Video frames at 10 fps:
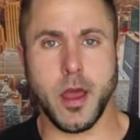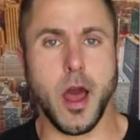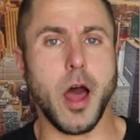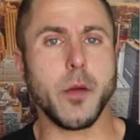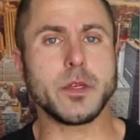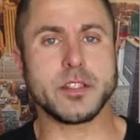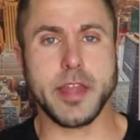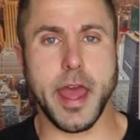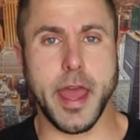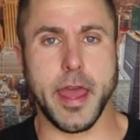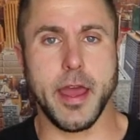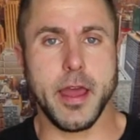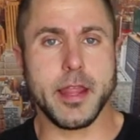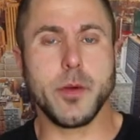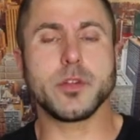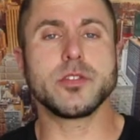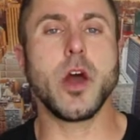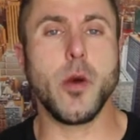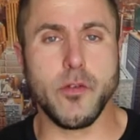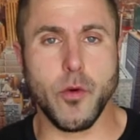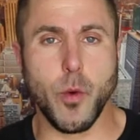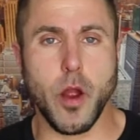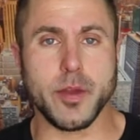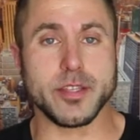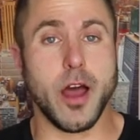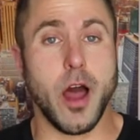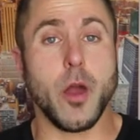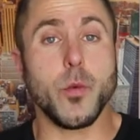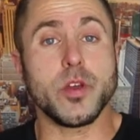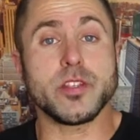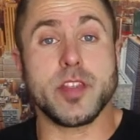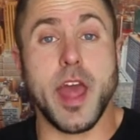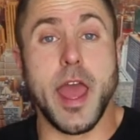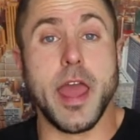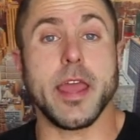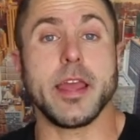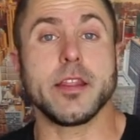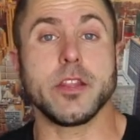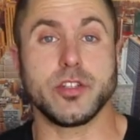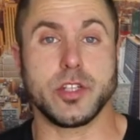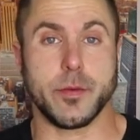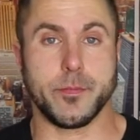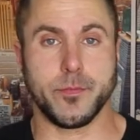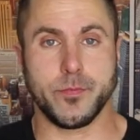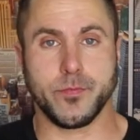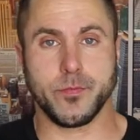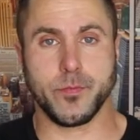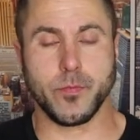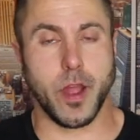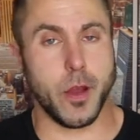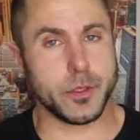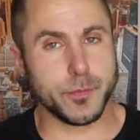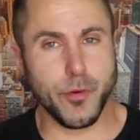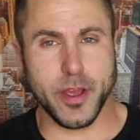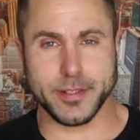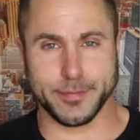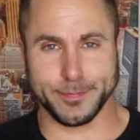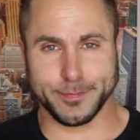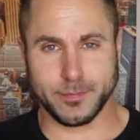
I was there. There was no other worries. I was there in the gym. I was present."